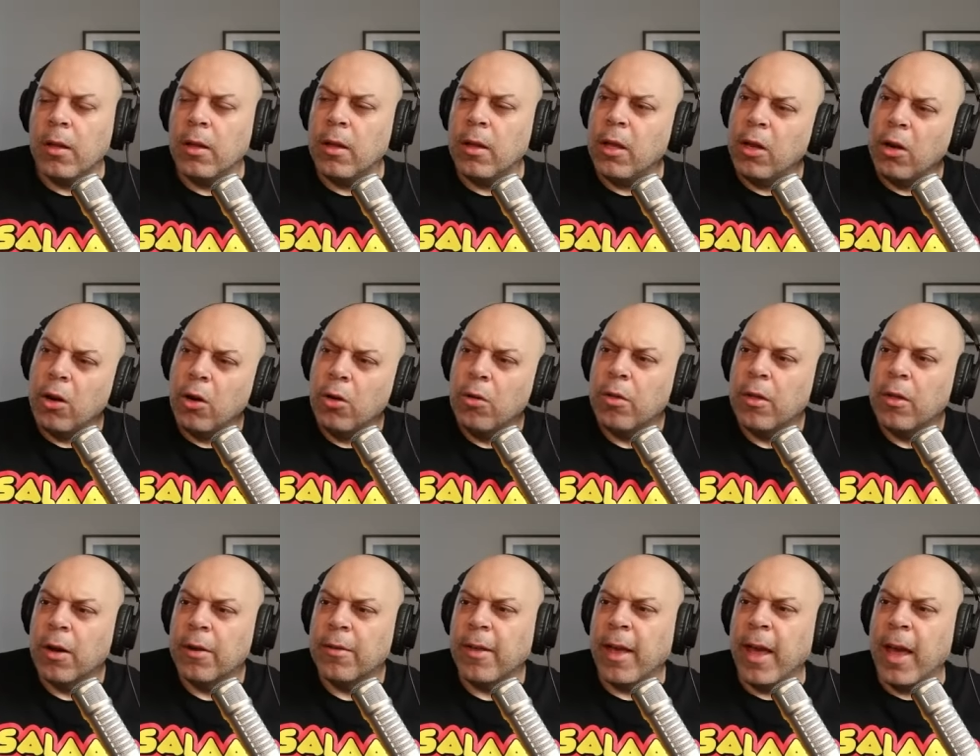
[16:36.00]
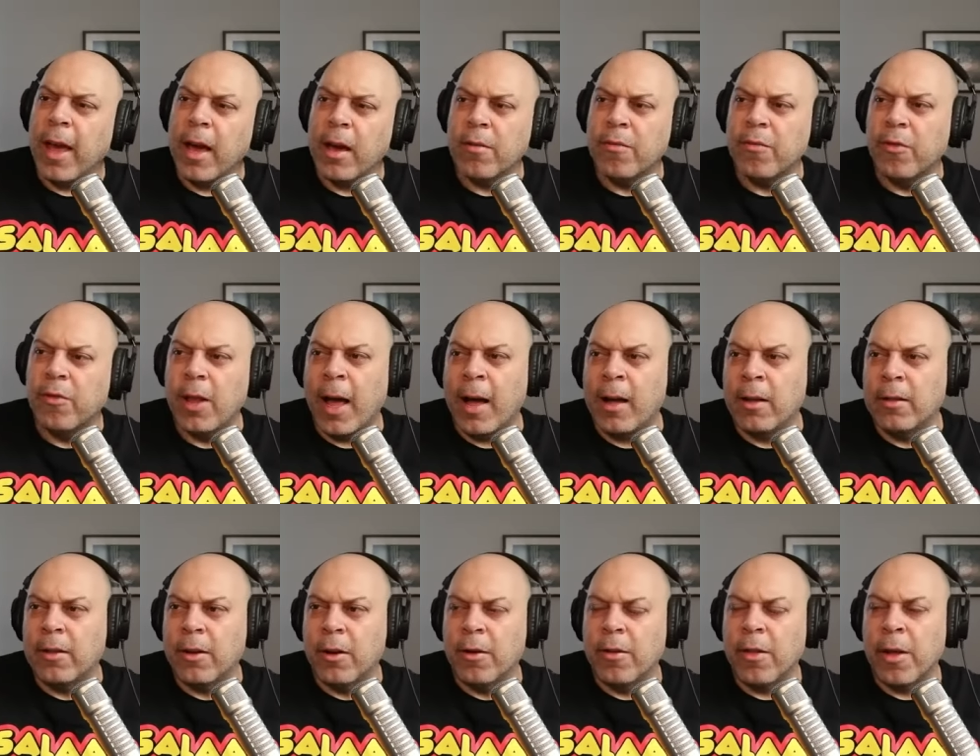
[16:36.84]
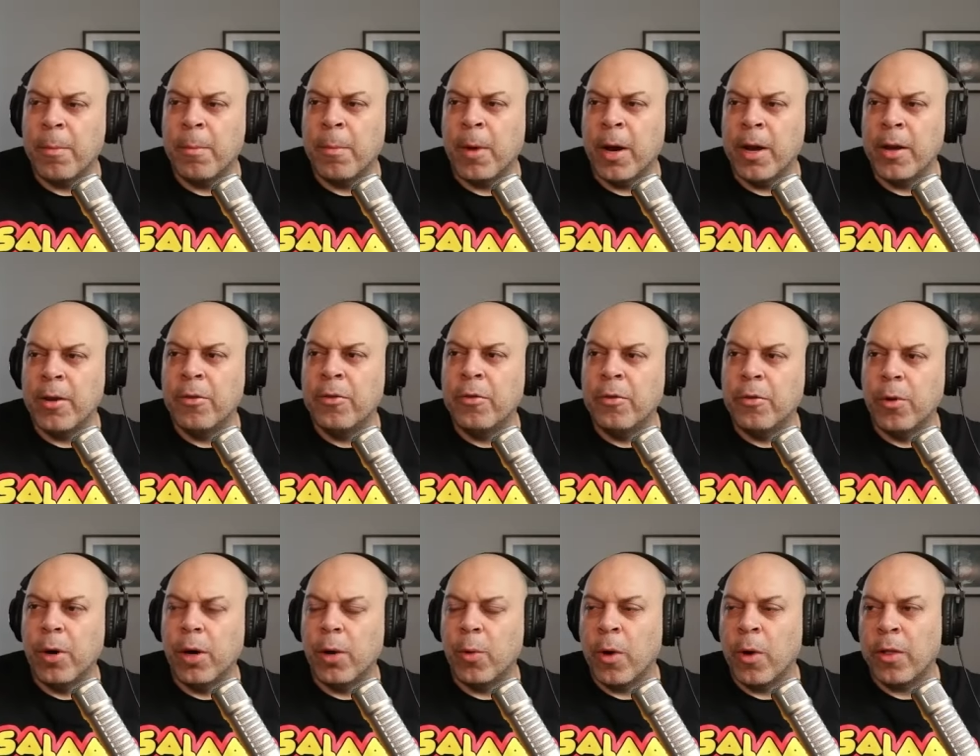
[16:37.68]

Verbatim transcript: You know, there's a handful out there that might do it,